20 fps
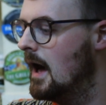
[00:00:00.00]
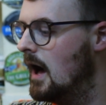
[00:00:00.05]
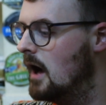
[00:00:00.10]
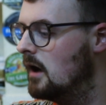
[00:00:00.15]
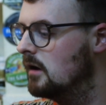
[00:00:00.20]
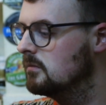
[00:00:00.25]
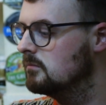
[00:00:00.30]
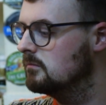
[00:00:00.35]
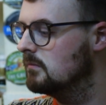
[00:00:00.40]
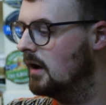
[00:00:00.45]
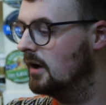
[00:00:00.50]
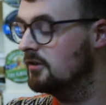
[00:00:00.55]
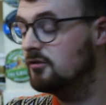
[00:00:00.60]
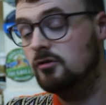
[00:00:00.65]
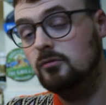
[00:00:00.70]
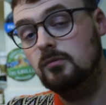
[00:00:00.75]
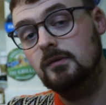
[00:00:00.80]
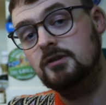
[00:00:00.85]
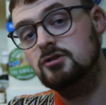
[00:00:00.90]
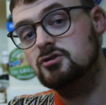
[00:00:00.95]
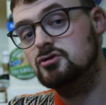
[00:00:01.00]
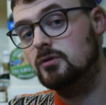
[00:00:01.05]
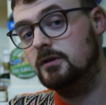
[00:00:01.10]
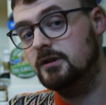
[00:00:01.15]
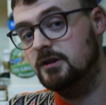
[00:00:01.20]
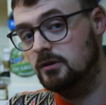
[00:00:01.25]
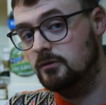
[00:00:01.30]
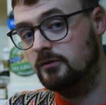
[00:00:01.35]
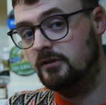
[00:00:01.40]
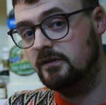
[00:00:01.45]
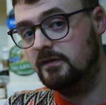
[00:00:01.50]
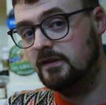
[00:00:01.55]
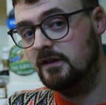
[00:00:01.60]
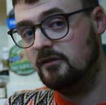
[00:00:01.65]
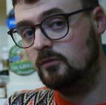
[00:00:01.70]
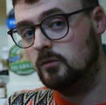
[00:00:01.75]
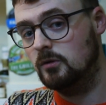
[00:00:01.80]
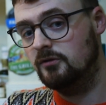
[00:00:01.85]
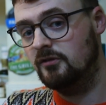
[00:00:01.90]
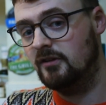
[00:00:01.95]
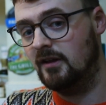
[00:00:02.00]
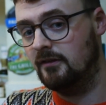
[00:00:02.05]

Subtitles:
I do enjoy using these ones,